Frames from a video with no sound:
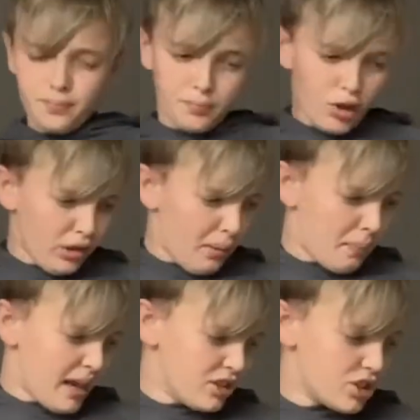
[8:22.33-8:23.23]
on the
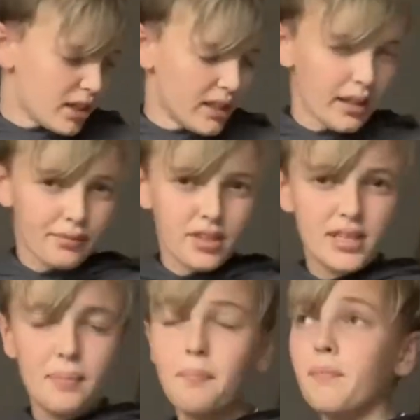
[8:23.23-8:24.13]
bench, I'd love to
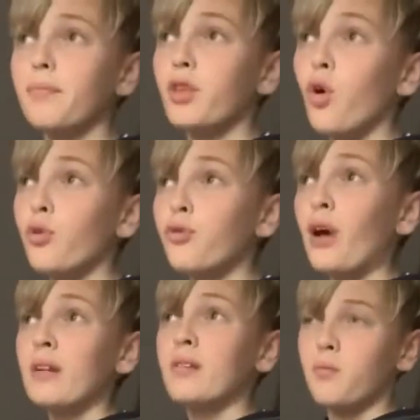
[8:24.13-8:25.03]
see
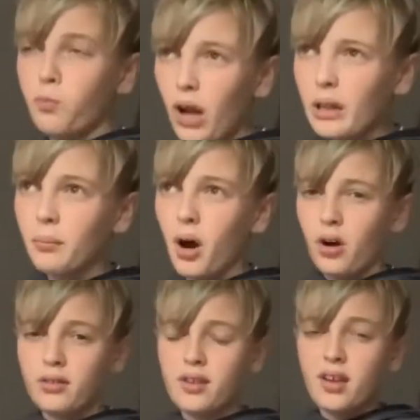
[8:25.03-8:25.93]
Nordfeldt,
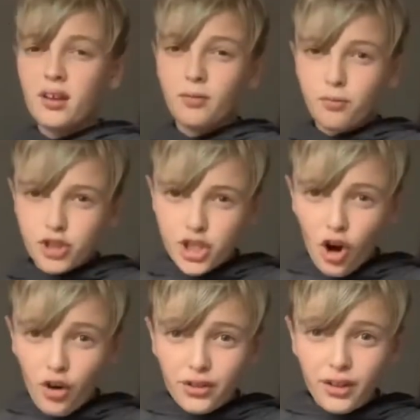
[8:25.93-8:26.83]
Wilmot,
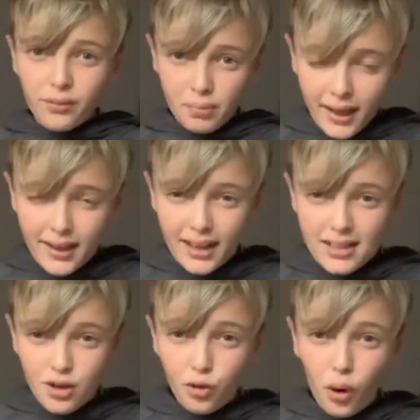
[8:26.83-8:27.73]
John playing
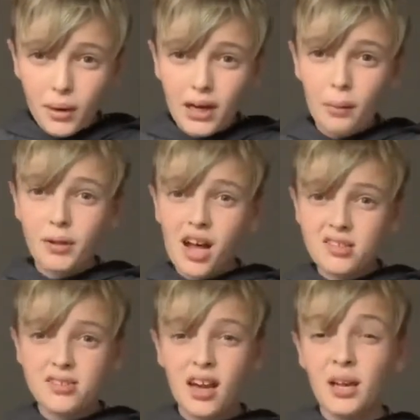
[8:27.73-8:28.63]
against his former club
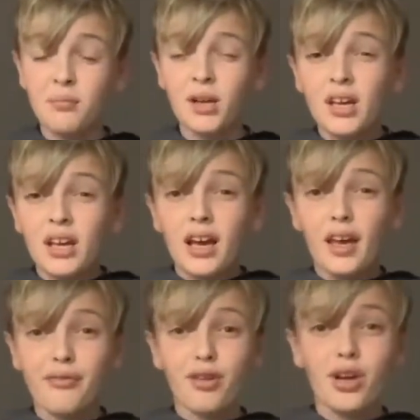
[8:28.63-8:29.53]
last time.
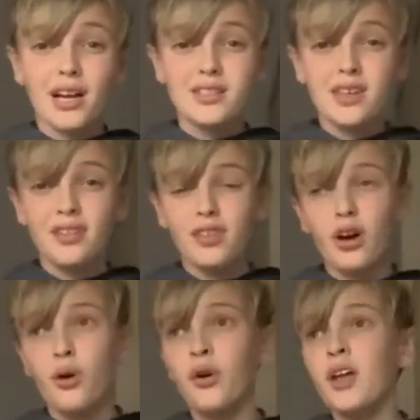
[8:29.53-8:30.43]
If you guys didn't
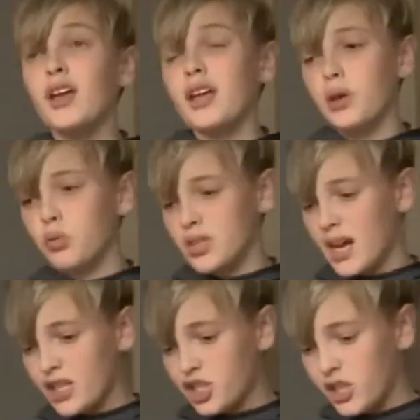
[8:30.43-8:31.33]
know, he was
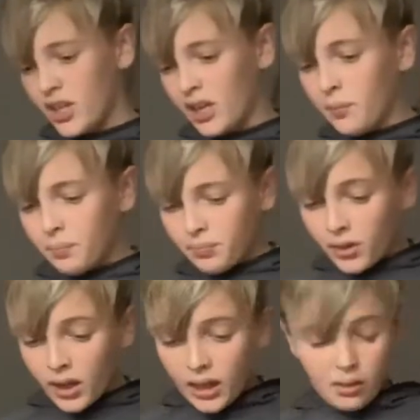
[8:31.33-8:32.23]
actually
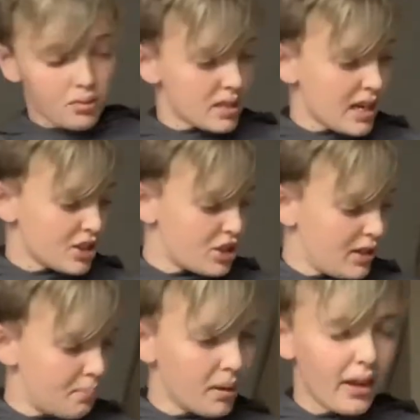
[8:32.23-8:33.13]
he was actually
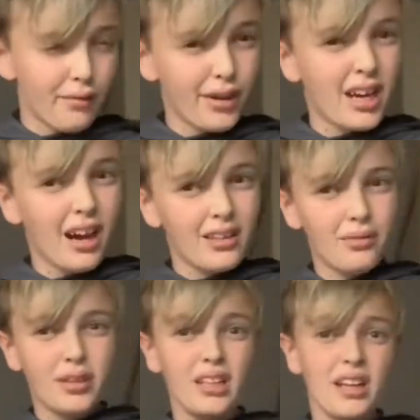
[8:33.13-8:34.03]
playing for Cardiff
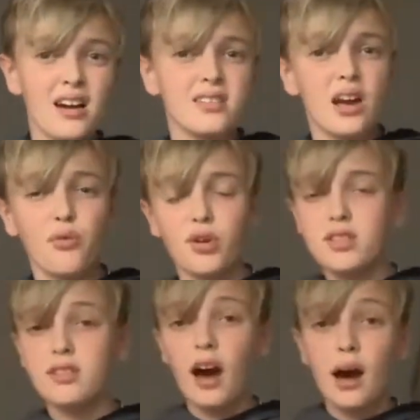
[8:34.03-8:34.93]
in the last South Wales
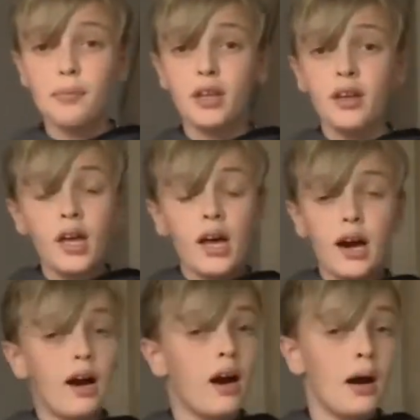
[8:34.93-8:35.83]
derby
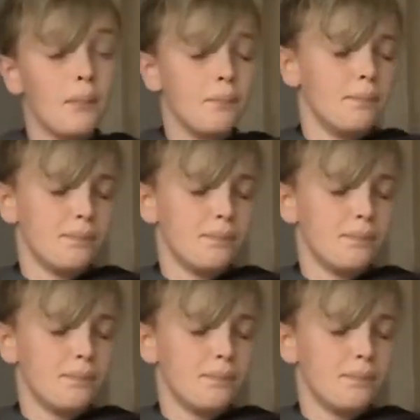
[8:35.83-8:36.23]
um,